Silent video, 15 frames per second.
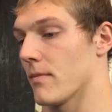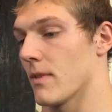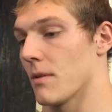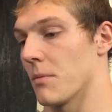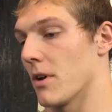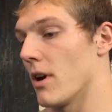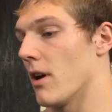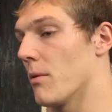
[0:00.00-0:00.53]
I
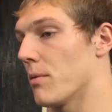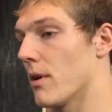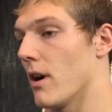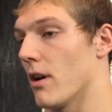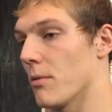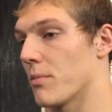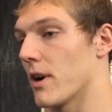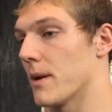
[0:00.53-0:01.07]
mean,
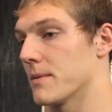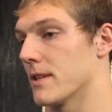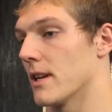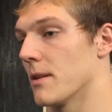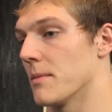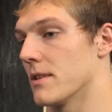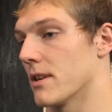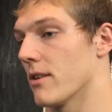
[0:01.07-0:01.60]
all the props to
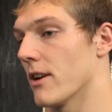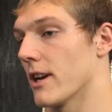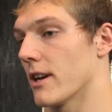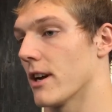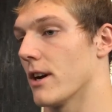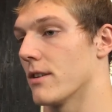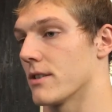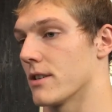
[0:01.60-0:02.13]
him. He's a great
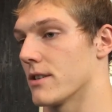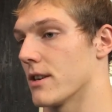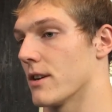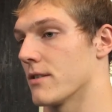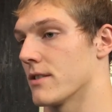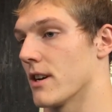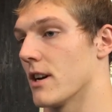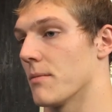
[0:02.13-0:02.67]
coach. Just
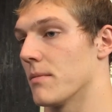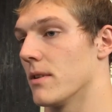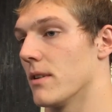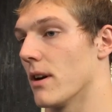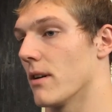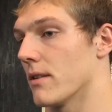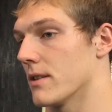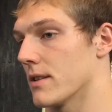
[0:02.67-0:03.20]
shows up,
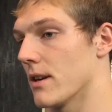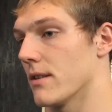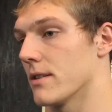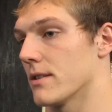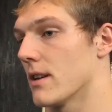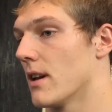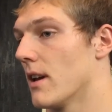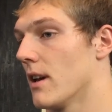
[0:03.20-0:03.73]
he's
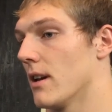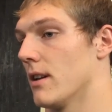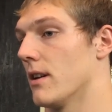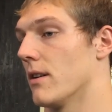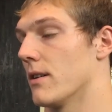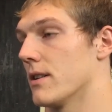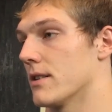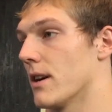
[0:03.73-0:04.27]
always going
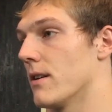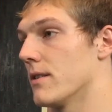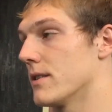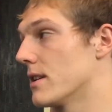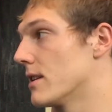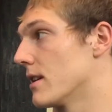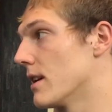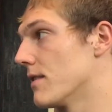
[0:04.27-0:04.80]

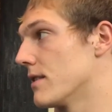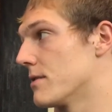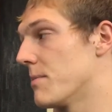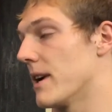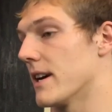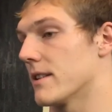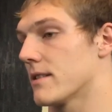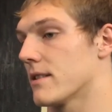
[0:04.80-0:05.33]
to give his
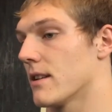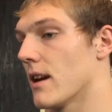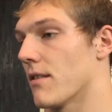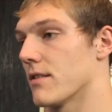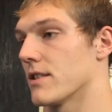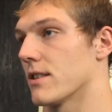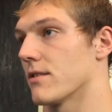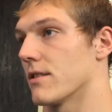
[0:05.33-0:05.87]
best
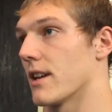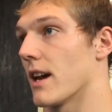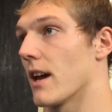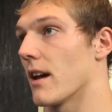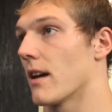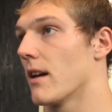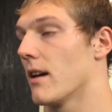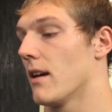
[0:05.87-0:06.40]
every single
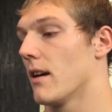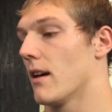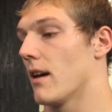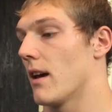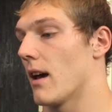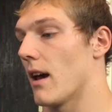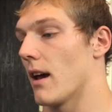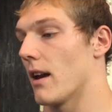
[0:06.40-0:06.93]
day,
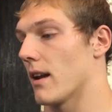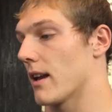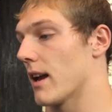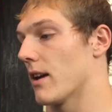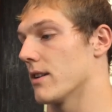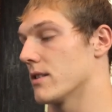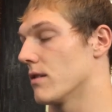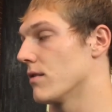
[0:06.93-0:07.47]
and it
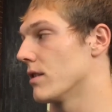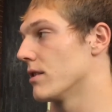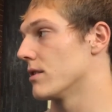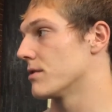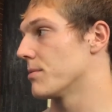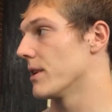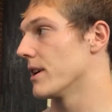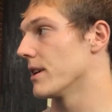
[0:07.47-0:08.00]
carries over into
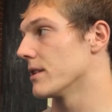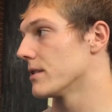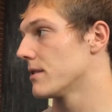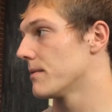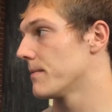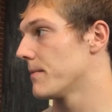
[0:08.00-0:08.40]
his players.